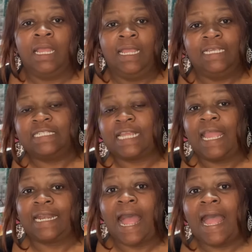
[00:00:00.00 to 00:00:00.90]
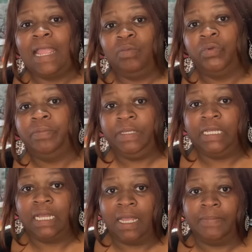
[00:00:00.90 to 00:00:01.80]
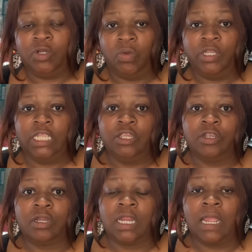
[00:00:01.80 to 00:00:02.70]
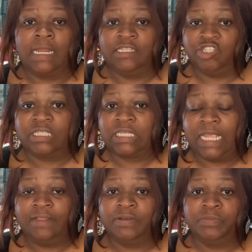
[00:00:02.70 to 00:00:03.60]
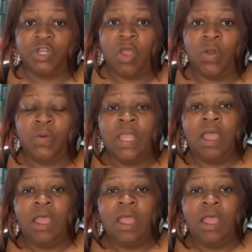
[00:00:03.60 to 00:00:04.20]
is that I will be coming on here and just letting them know